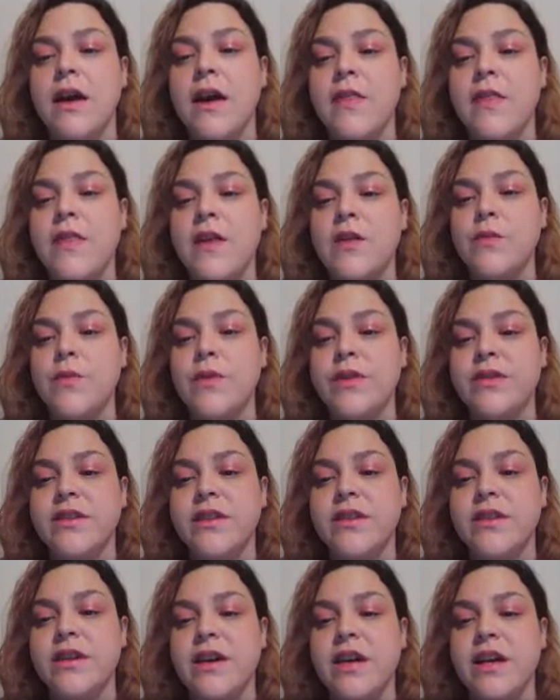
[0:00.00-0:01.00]
And then we
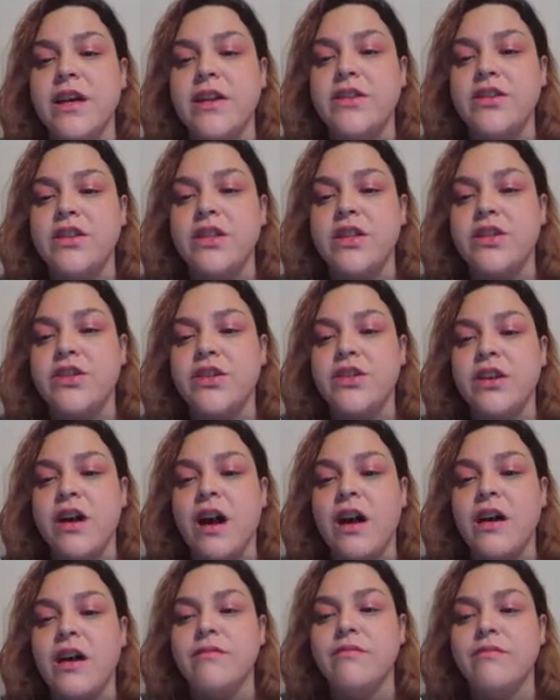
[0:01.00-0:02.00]
said that each teacher
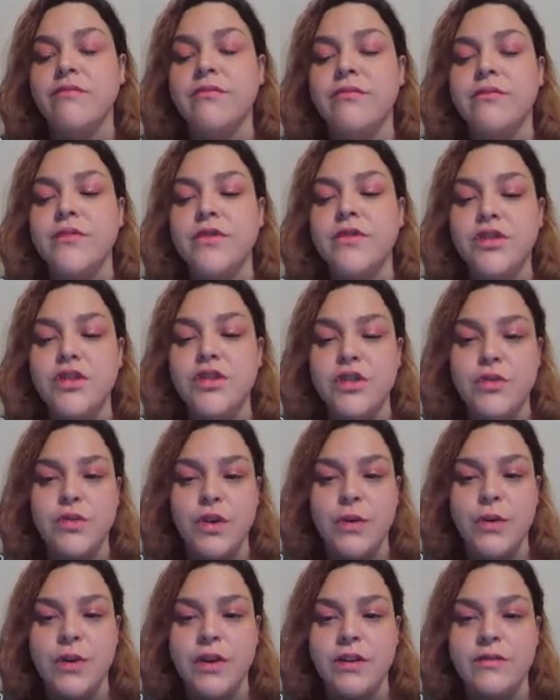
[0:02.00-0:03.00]
got
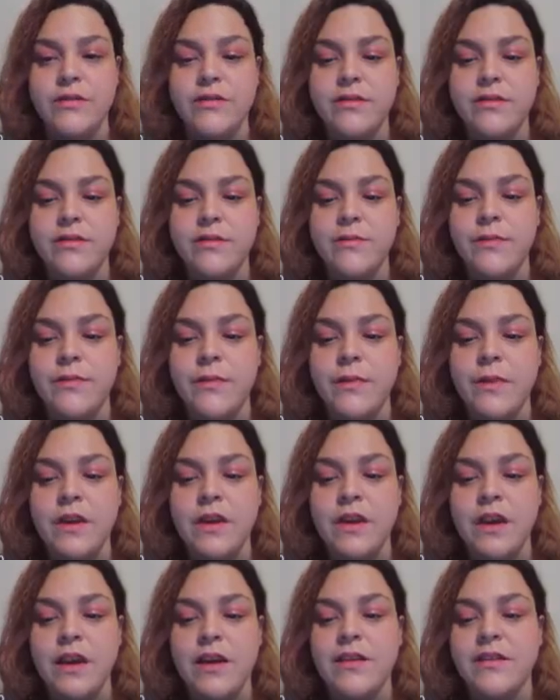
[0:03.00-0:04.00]
2 donuts.
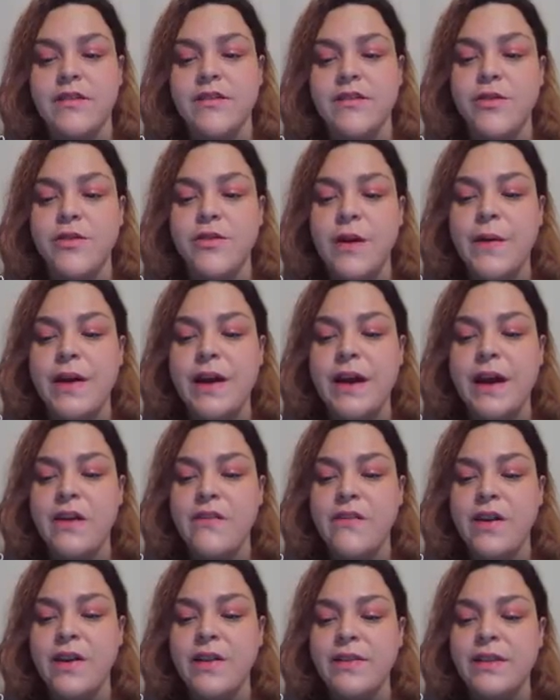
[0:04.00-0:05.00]
And so now I
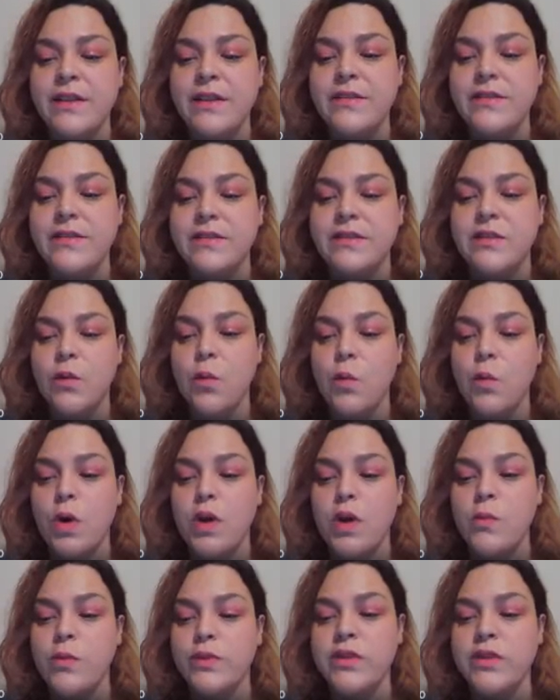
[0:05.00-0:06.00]
have at least
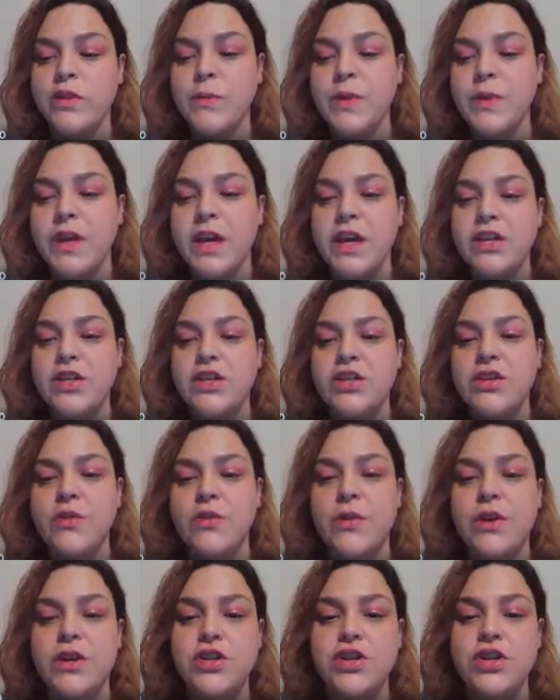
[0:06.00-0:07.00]
1 multiplication
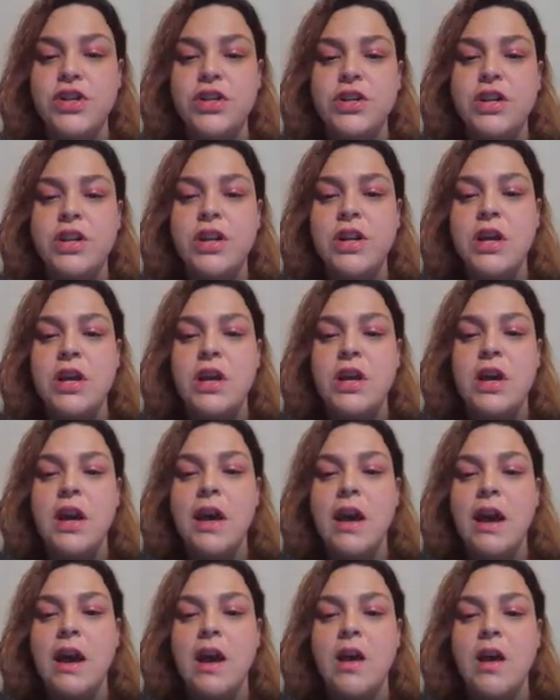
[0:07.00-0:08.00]
equation
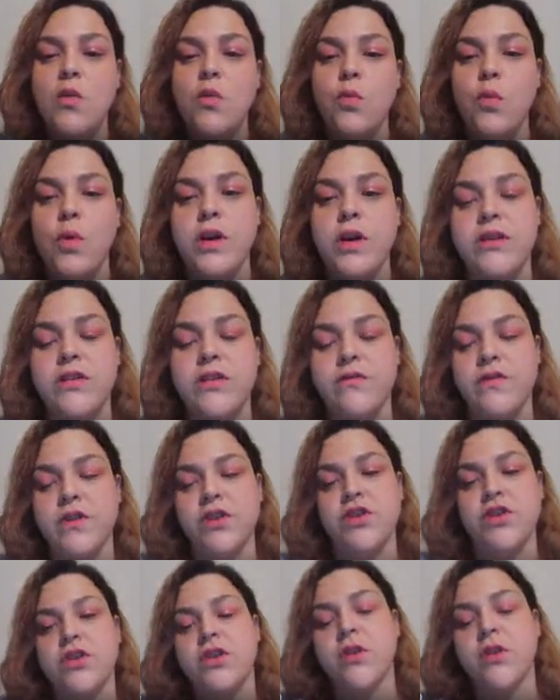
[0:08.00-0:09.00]
and 1
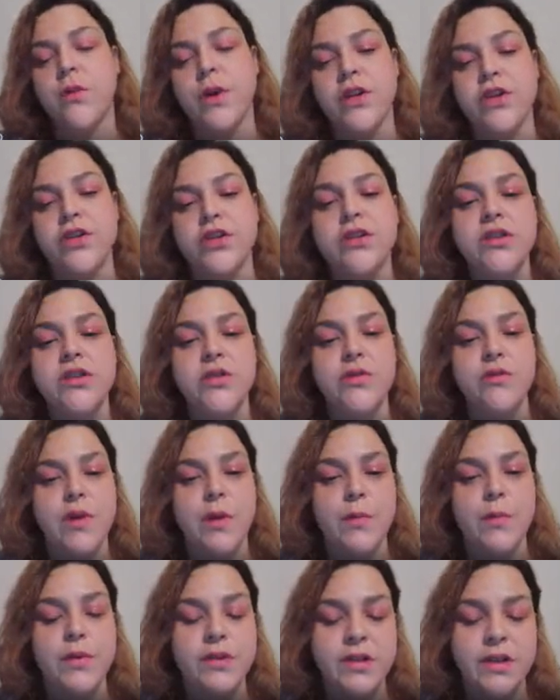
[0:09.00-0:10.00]
division equation to
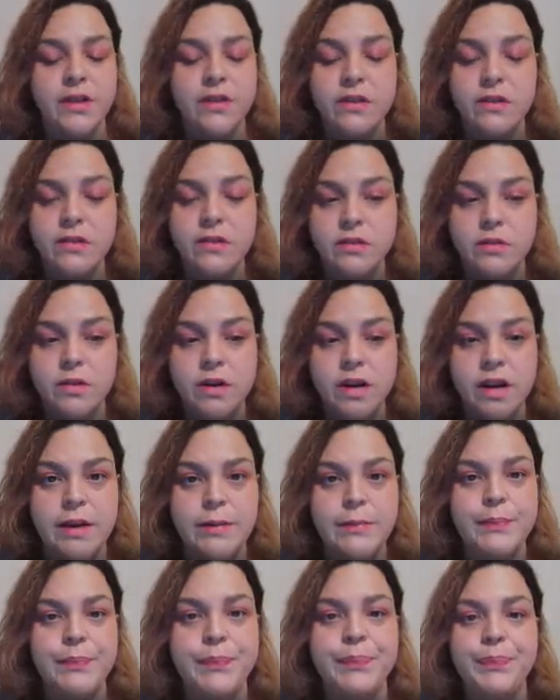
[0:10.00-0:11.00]
represent the
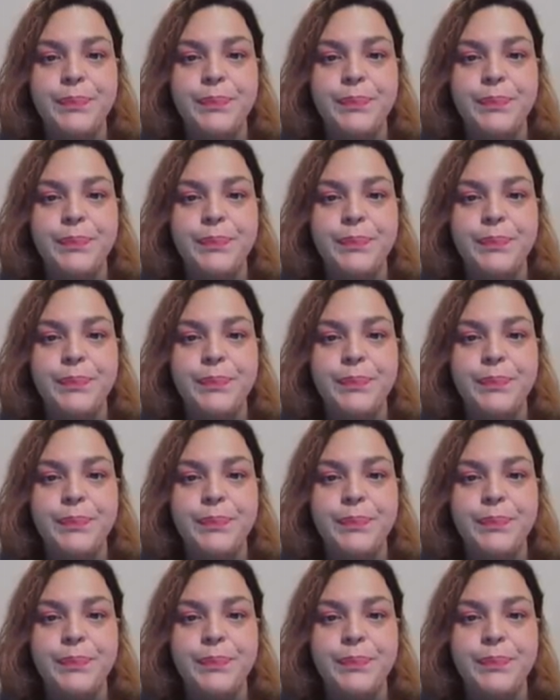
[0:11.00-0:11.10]
story.